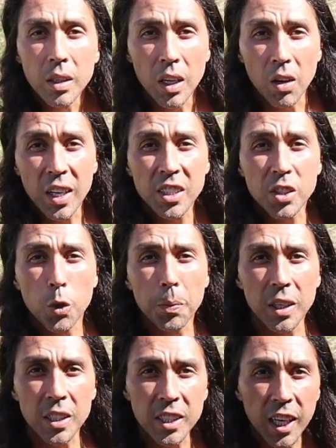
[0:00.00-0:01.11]
Now let's
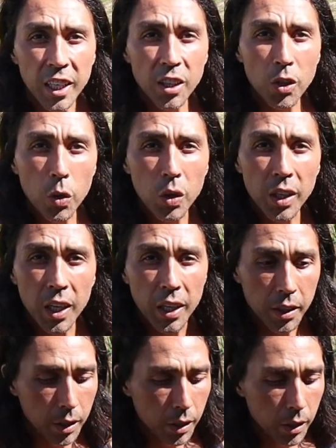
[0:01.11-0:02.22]
open a second coconut
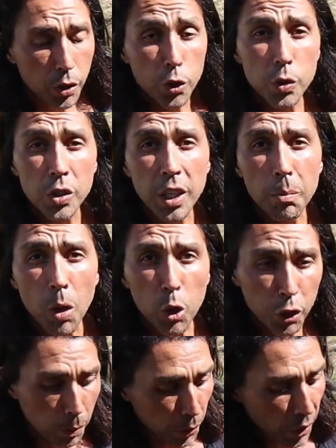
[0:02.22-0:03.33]
using
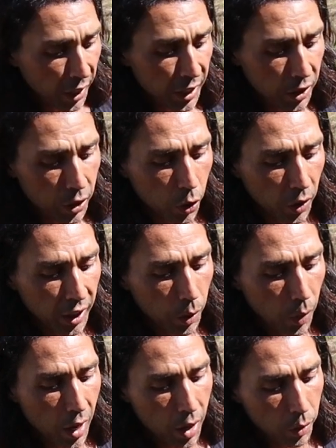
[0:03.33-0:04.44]
multiple hits going
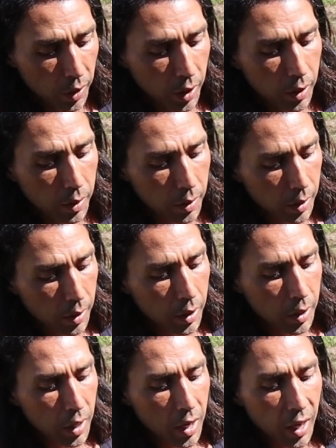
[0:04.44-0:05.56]
around
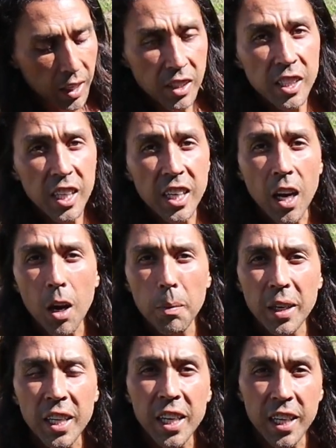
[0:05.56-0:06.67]
and seeing how
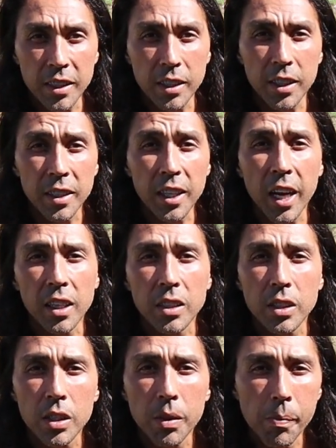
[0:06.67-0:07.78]
many hits it
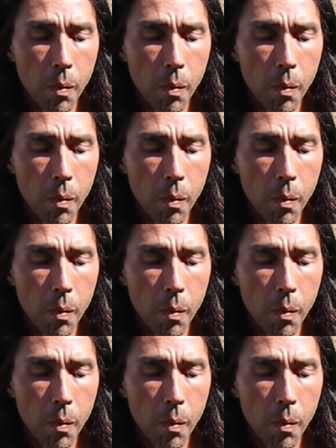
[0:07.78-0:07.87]
takes.